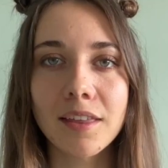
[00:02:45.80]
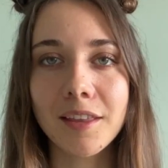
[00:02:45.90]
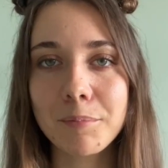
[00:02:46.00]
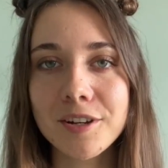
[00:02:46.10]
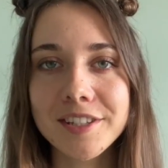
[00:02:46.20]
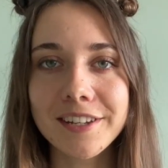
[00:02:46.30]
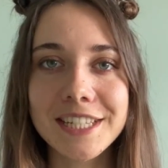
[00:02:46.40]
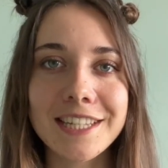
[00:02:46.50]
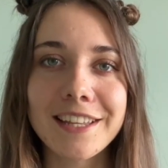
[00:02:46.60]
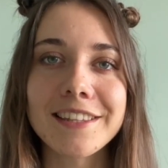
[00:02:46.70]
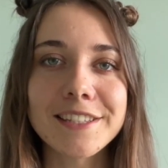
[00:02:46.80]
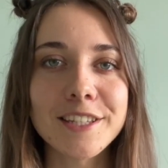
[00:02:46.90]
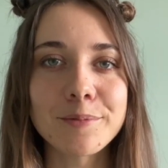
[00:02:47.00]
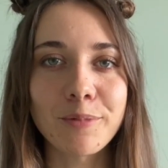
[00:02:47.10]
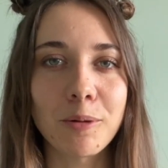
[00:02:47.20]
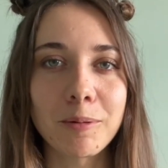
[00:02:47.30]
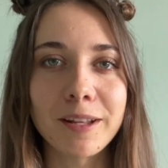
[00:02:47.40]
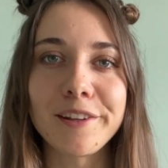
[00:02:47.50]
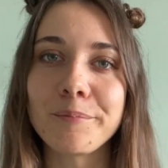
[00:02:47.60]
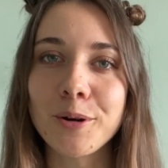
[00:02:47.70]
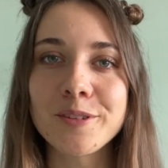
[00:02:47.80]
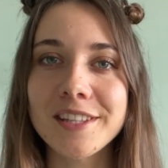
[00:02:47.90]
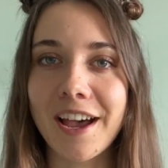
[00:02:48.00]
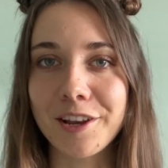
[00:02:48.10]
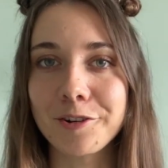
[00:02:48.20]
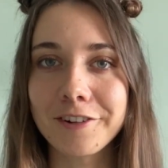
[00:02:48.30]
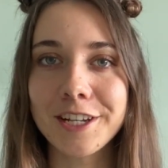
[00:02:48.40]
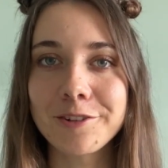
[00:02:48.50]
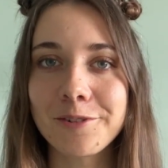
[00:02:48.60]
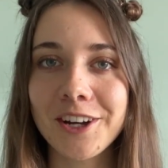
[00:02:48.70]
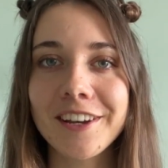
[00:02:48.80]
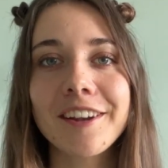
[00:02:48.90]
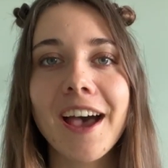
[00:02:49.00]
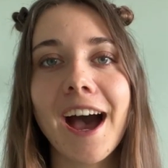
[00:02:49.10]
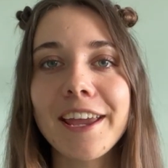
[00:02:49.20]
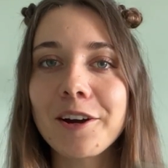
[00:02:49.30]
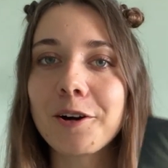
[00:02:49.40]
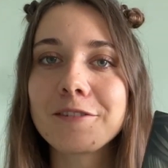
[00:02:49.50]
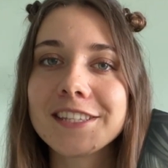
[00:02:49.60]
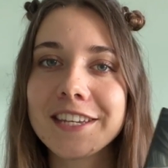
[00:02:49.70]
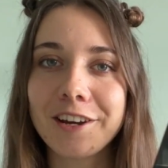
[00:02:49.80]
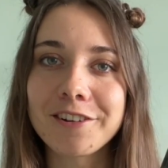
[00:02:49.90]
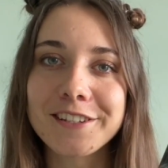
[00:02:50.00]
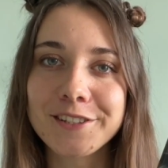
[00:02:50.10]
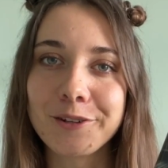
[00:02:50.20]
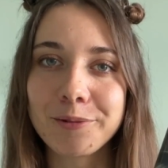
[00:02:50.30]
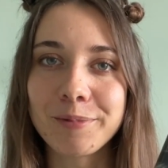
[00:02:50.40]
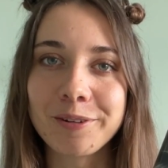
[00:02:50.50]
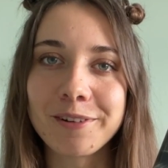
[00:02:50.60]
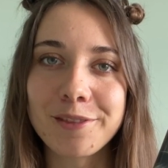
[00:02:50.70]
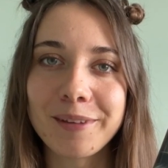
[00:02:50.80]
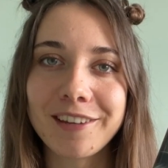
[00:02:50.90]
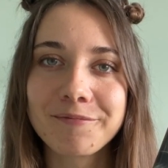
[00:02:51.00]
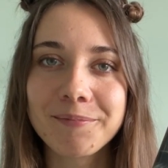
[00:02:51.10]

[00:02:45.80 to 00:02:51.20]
Number six, and this is probably the most underrated one, I always carry this notebook with me.